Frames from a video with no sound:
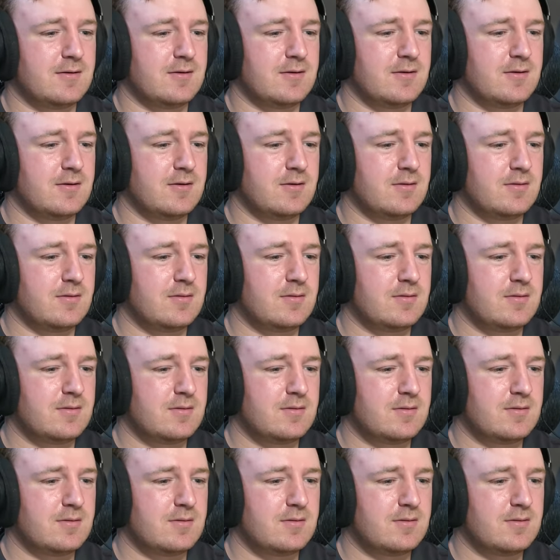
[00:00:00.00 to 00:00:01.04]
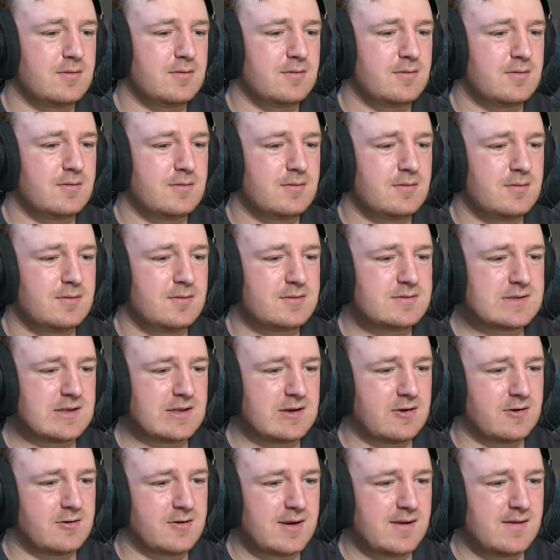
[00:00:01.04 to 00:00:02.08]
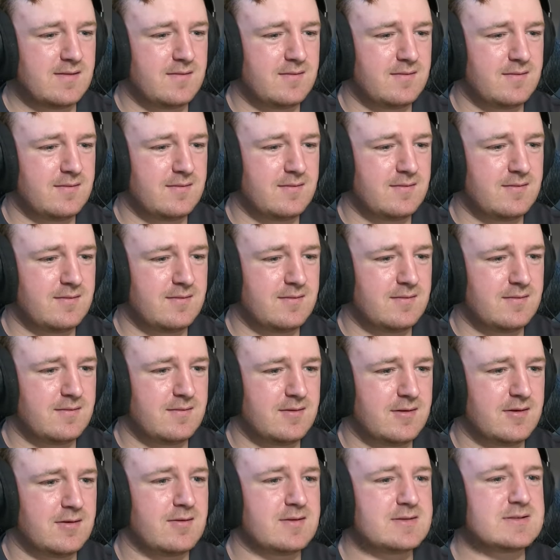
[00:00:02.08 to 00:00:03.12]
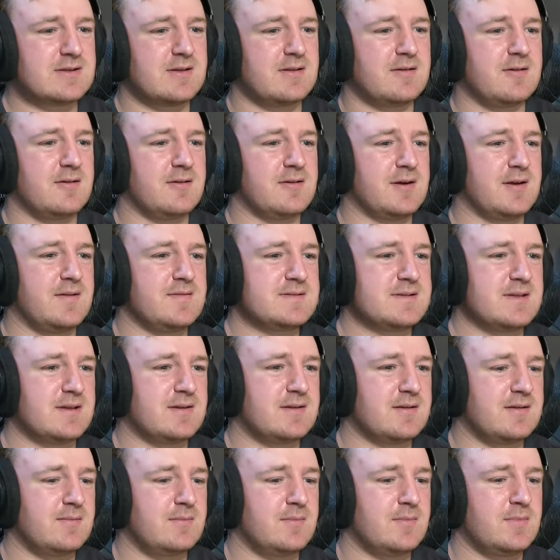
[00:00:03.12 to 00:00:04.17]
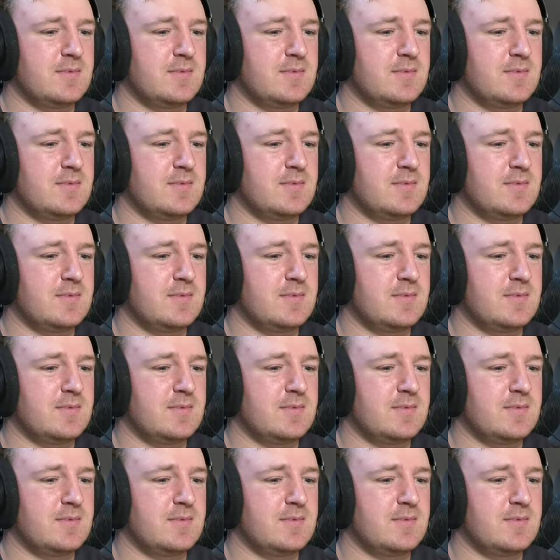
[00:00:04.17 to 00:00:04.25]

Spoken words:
Uh oh. Is that Hargraves? Oh no, it's not Hargraves that time.